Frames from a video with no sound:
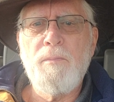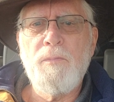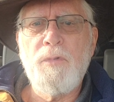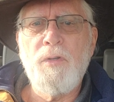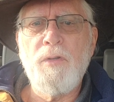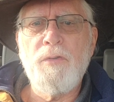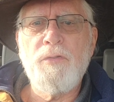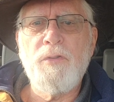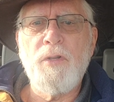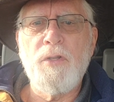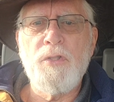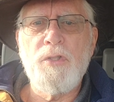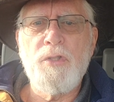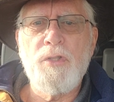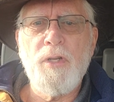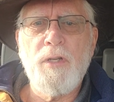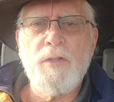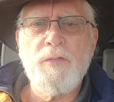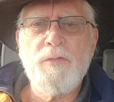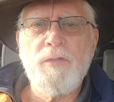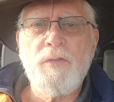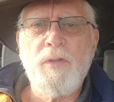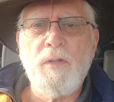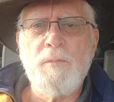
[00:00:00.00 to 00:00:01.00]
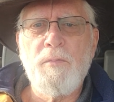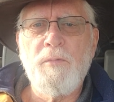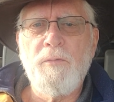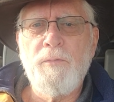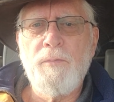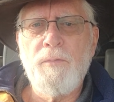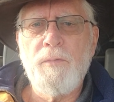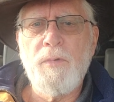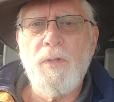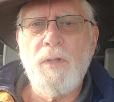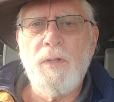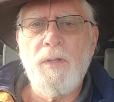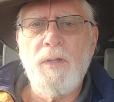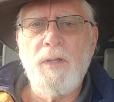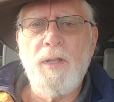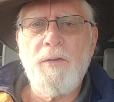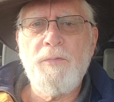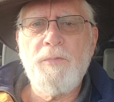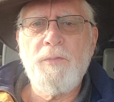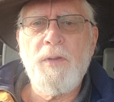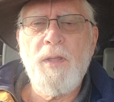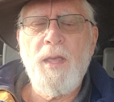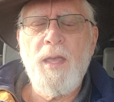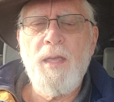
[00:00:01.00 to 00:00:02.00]
just adjust the
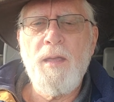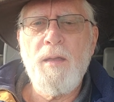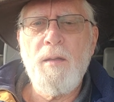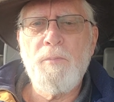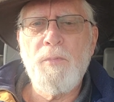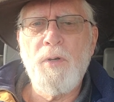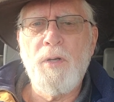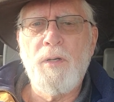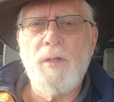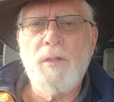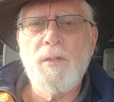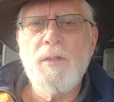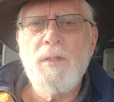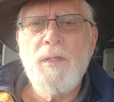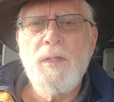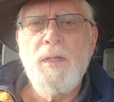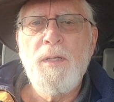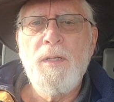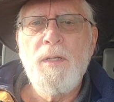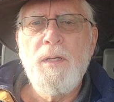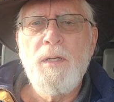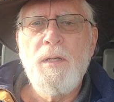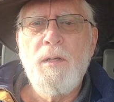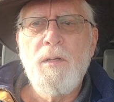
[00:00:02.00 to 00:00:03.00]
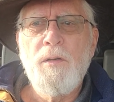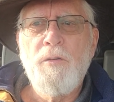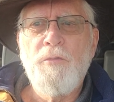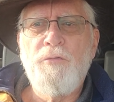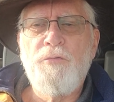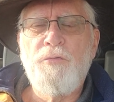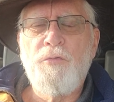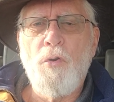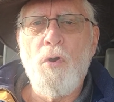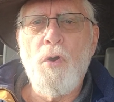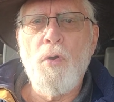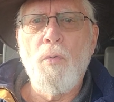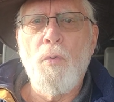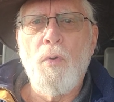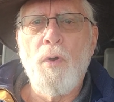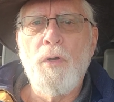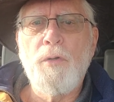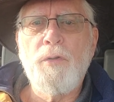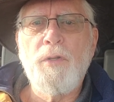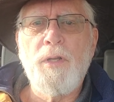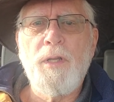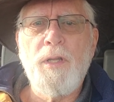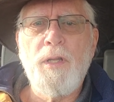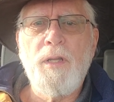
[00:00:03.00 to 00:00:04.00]
left camera
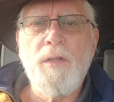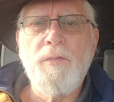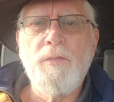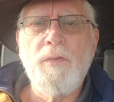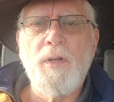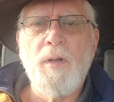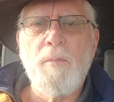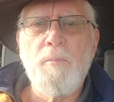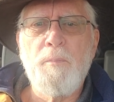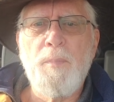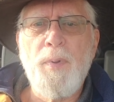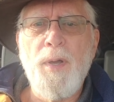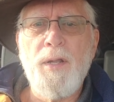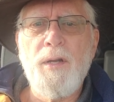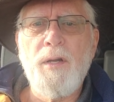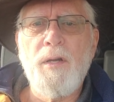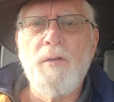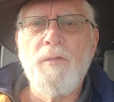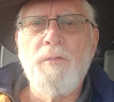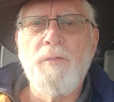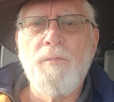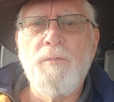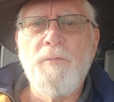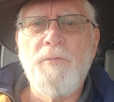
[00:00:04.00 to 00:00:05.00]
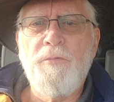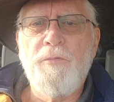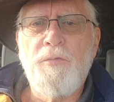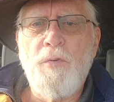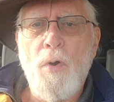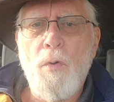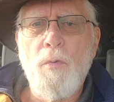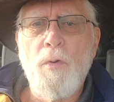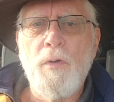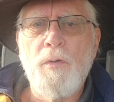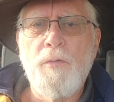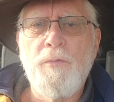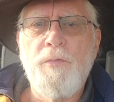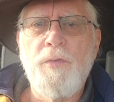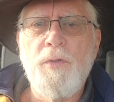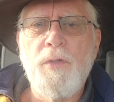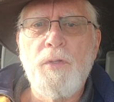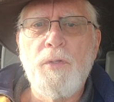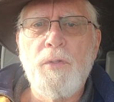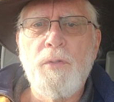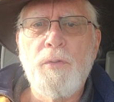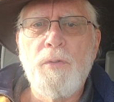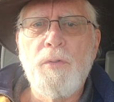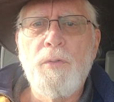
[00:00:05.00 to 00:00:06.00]
forward to get even a better forward
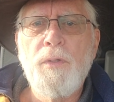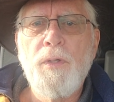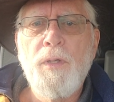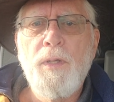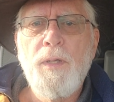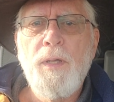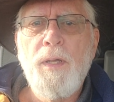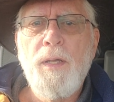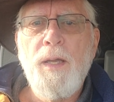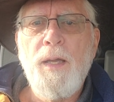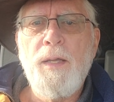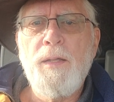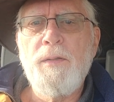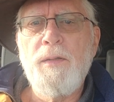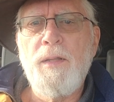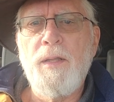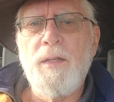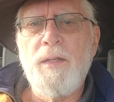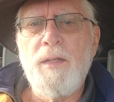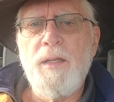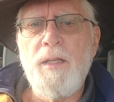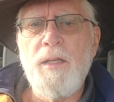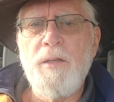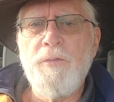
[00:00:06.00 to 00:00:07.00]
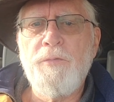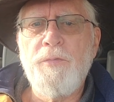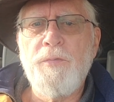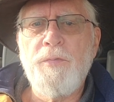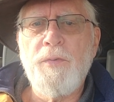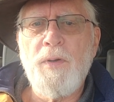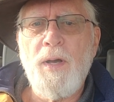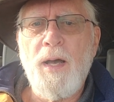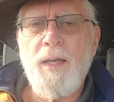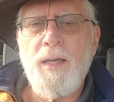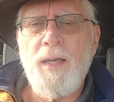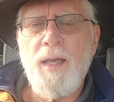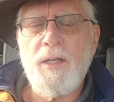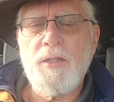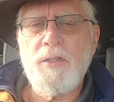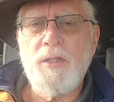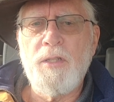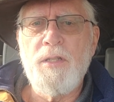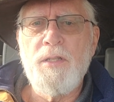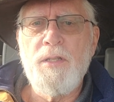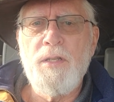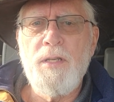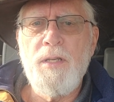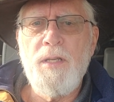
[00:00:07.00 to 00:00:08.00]
view. And then if I
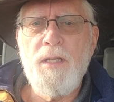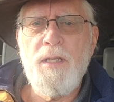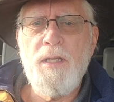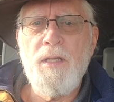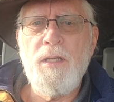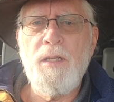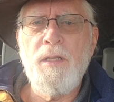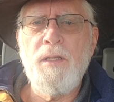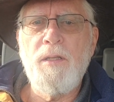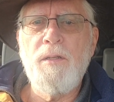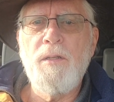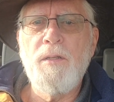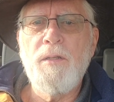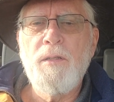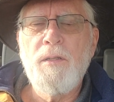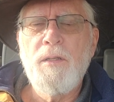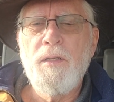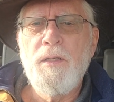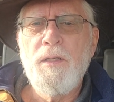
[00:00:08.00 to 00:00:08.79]
actually need